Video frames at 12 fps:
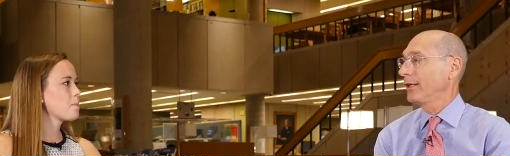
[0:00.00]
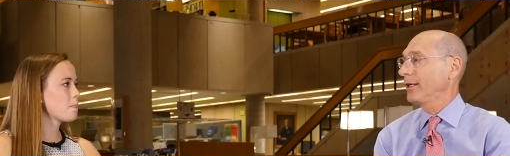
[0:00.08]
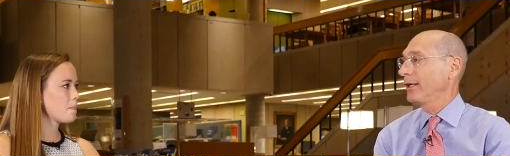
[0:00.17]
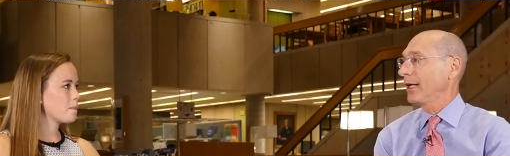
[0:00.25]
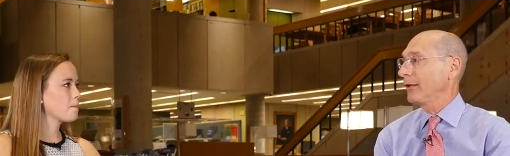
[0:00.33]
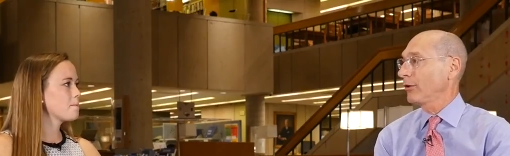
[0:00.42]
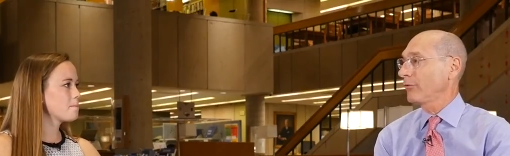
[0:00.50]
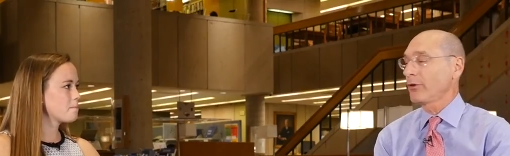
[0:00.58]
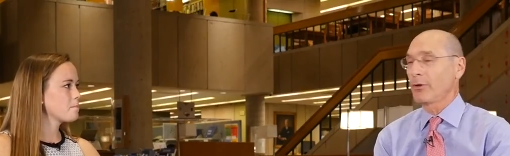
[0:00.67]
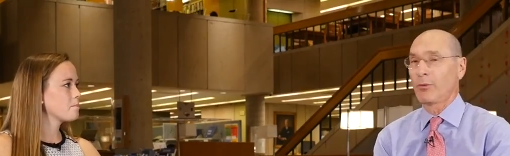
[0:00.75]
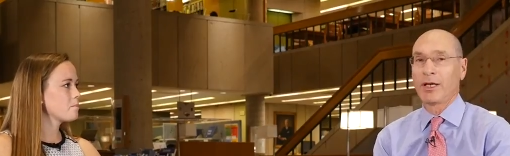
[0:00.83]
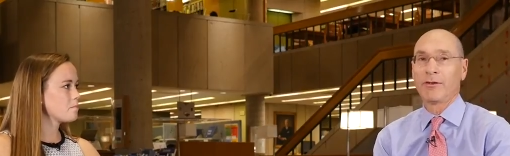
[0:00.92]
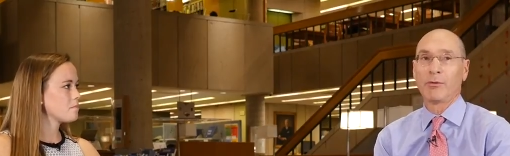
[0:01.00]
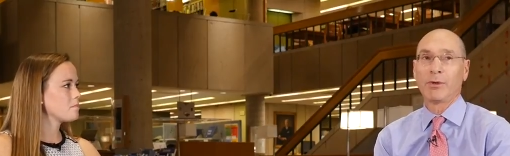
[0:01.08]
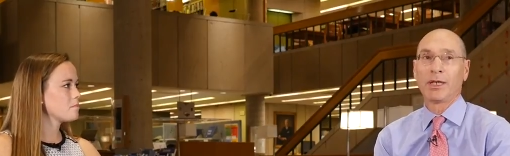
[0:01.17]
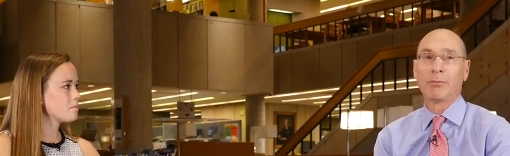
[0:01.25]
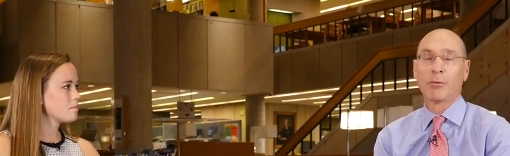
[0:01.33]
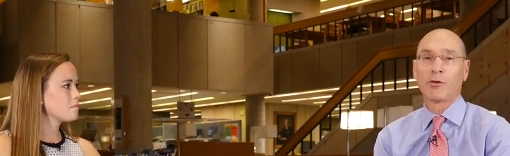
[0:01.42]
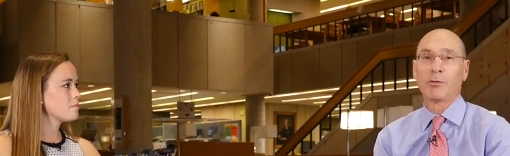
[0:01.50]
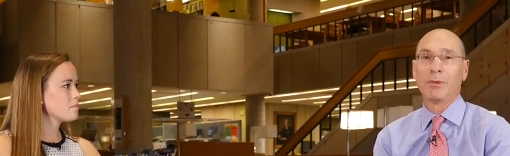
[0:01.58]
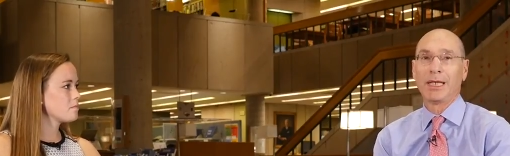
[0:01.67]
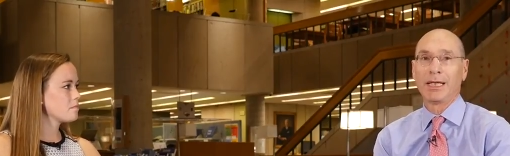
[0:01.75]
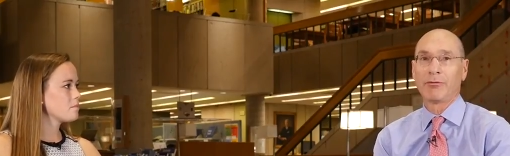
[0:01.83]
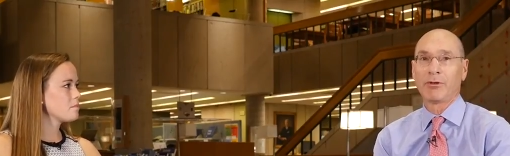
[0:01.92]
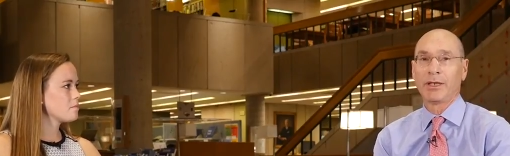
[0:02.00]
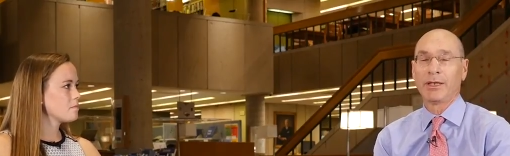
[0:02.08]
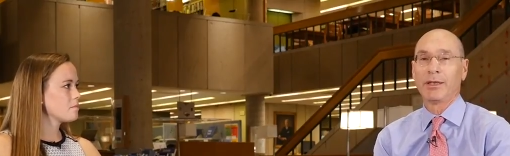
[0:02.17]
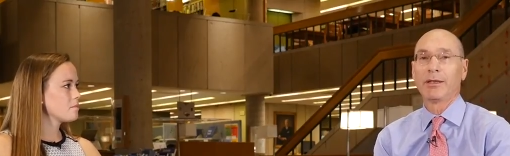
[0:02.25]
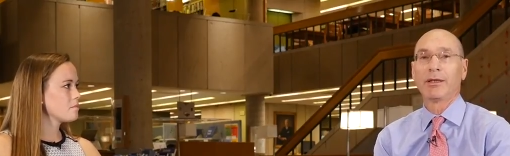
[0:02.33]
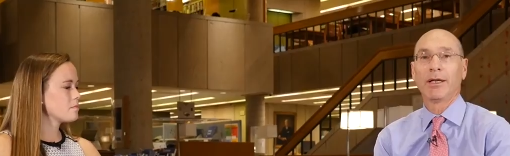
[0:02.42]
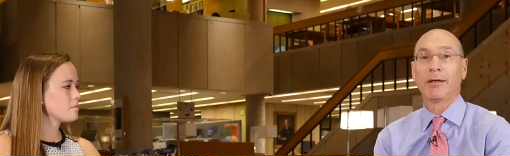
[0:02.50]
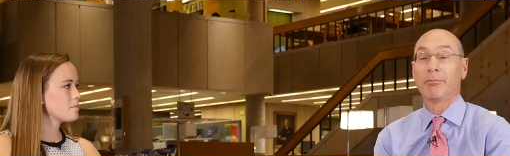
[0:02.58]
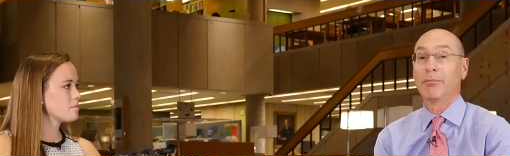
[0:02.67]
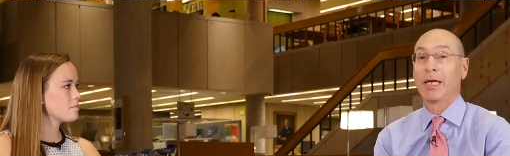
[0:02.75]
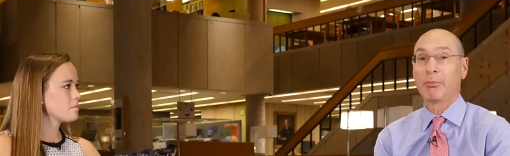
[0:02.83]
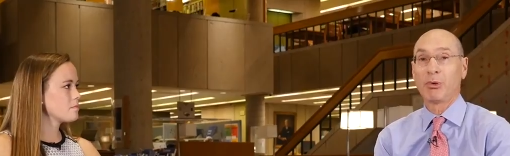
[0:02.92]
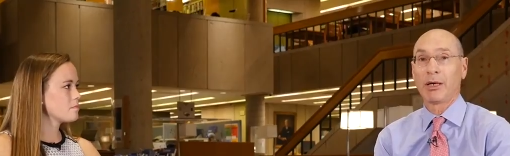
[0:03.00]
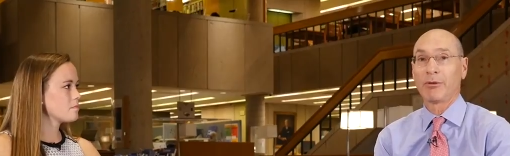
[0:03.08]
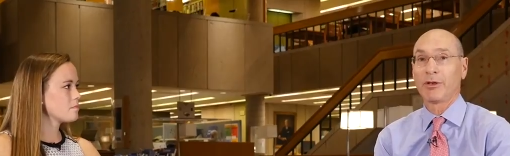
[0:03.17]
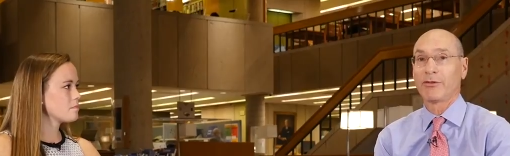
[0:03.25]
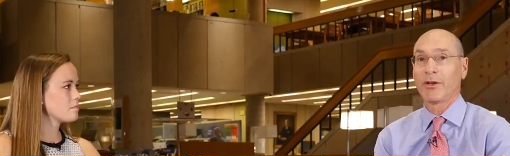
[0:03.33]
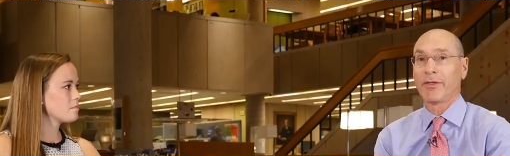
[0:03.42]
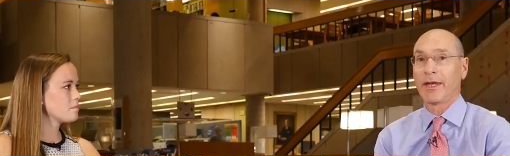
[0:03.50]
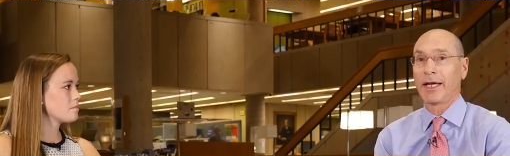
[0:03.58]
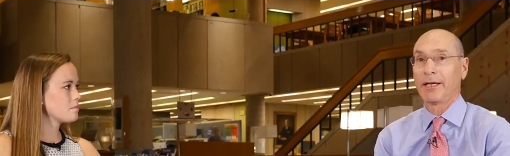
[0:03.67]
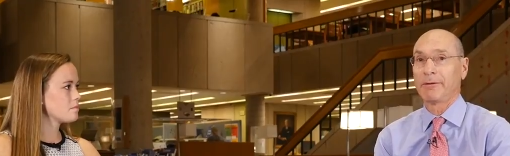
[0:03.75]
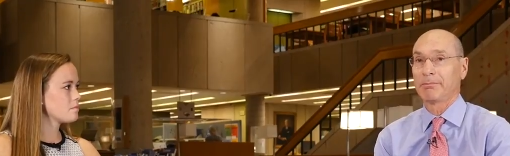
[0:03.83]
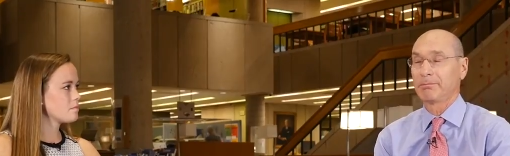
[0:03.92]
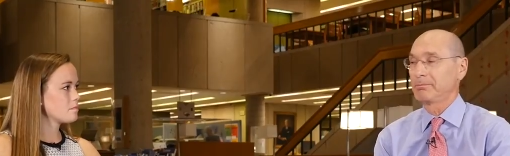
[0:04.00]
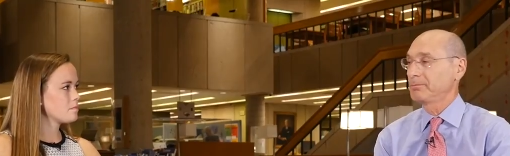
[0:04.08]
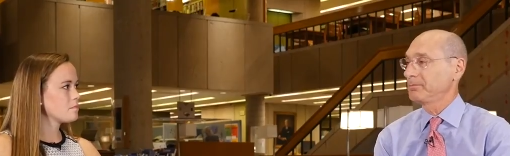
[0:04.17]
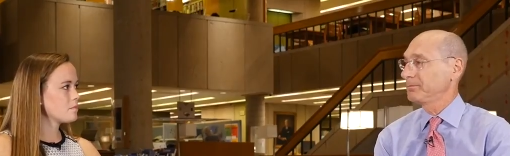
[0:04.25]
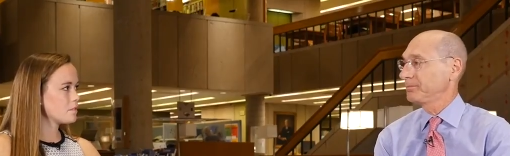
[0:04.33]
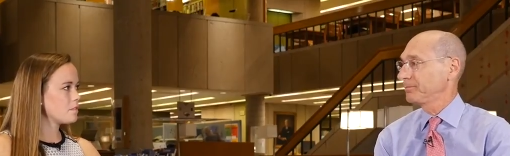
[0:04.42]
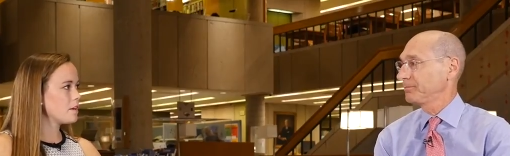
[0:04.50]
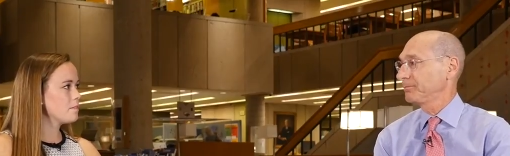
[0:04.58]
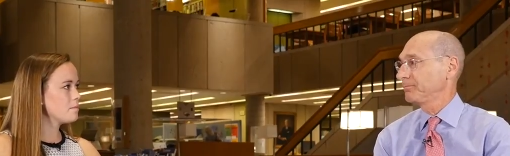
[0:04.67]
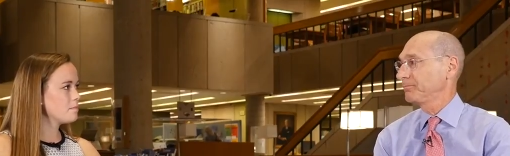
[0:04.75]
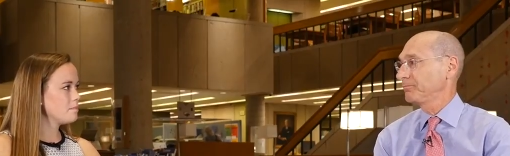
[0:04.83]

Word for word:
Speaker 1: and look for the ways that we can most meaningfully uh, make progress on that. Right.